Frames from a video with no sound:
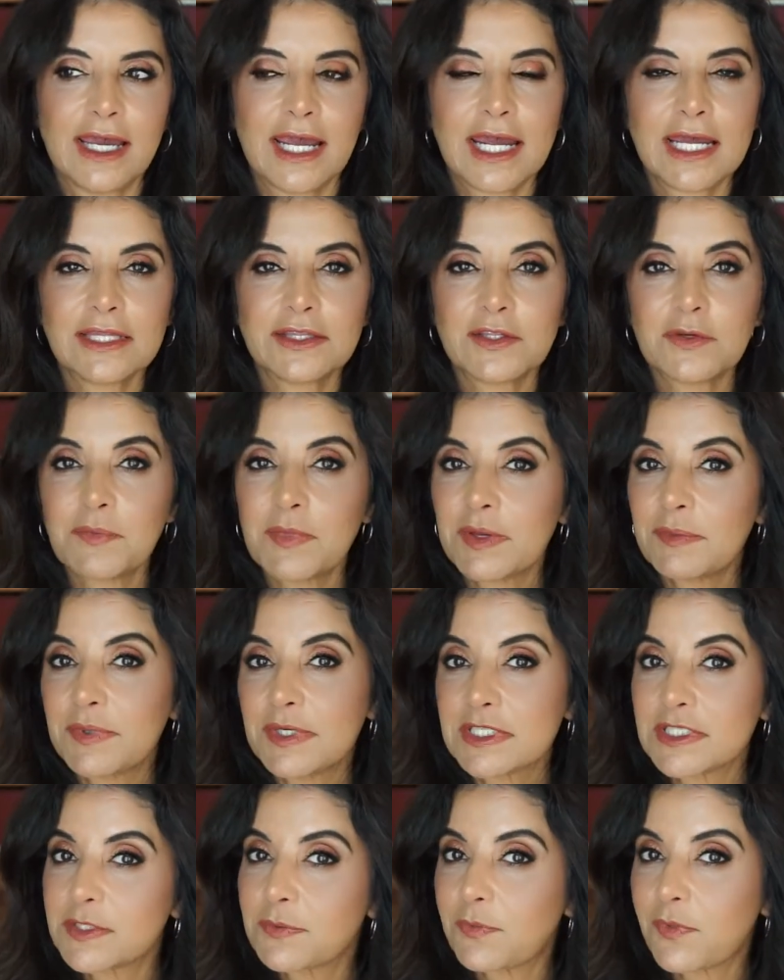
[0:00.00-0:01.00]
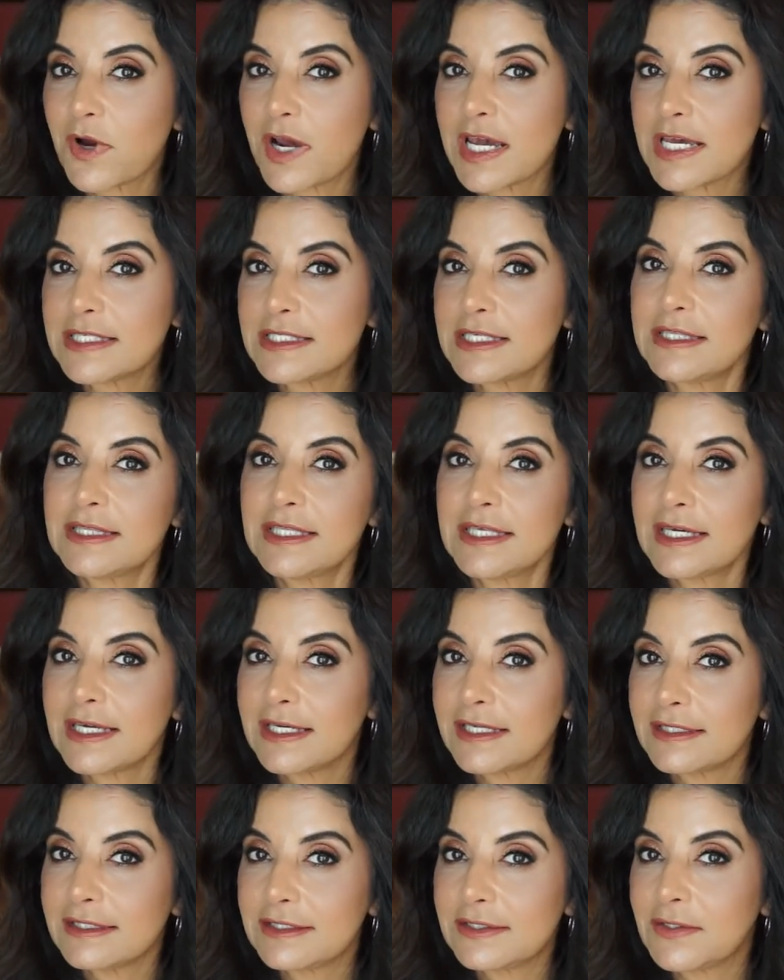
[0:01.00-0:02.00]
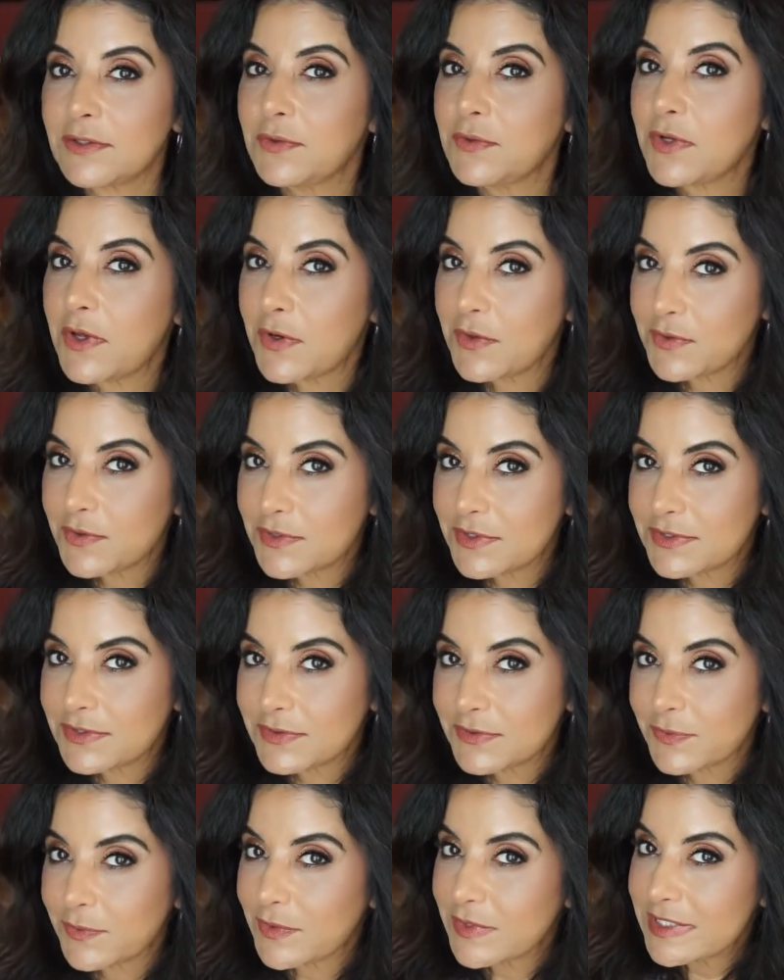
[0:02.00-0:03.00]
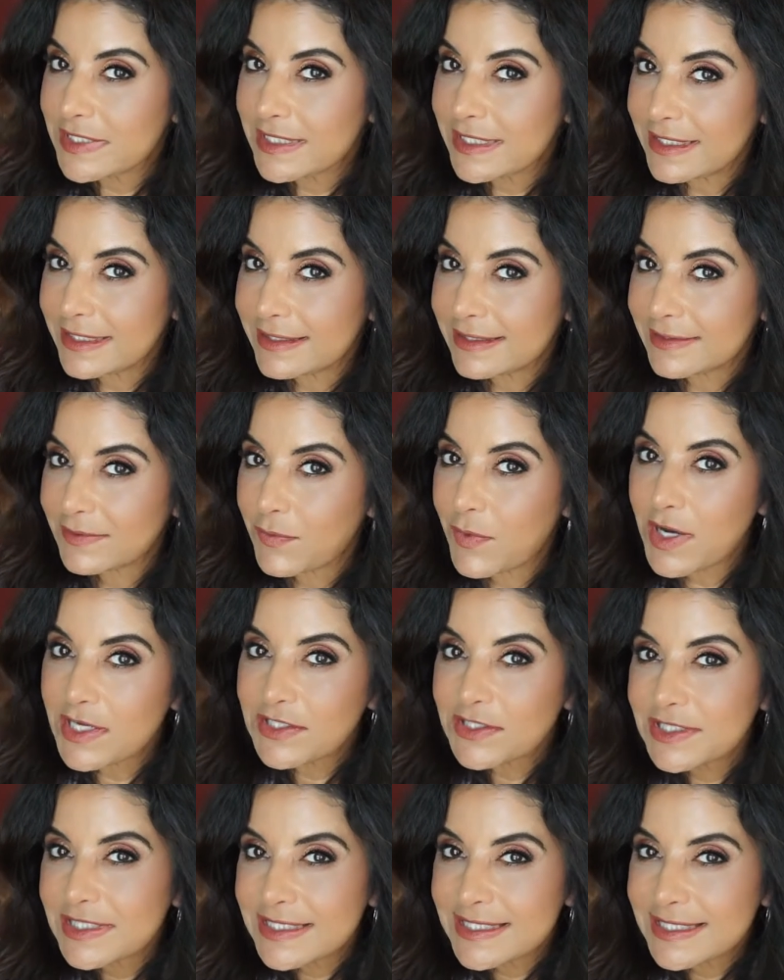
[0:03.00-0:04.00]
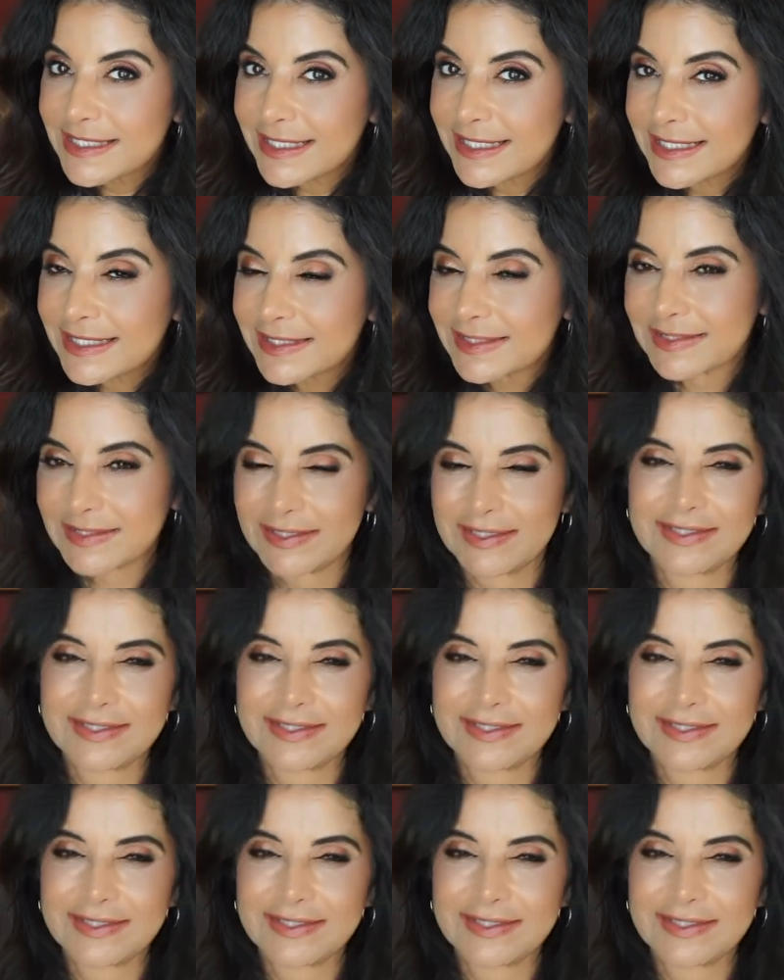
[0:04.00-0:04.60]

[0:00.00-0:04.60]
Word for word: and there may be a surprise at the end, who knows, we'll see. Watch and see.